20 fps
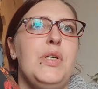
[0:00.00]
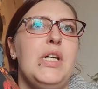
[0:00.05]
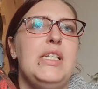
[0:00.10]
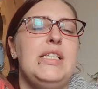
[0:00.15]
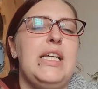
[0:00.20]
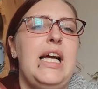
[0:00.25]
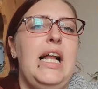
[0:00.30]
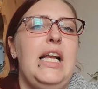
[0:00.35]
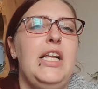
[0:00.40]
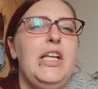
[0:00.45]

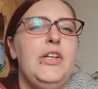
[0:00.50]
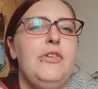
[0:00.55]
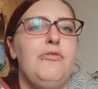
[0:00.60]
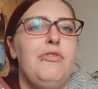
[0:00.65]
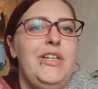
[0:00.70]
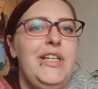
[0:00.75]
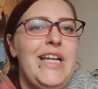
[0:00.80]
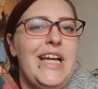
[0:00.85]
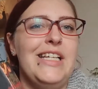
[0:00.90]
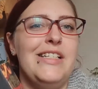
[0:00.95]
Italian
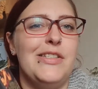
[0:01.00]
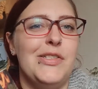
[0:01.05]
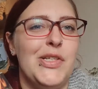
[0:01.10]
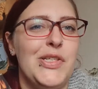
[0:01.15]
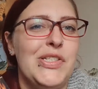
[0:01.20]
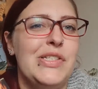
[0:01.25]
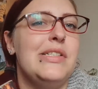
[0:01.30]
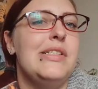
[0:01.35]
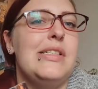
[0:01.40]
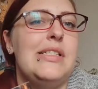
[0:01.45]

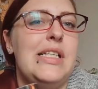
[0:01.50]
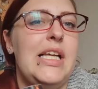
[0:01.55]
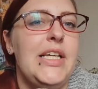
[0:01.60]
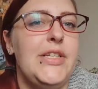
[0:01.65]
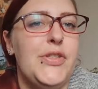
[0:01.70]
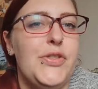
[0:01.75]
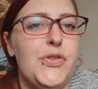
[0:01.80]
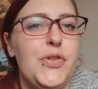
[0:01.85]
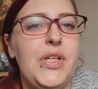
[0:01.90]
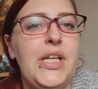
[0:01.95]
Renaissance
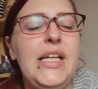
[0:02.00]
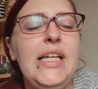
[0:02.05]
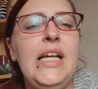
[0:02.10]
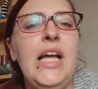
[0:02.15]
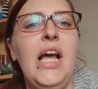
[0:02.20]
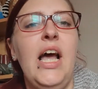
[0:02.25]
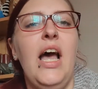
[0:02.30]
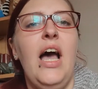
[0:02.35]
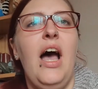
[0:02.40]
history,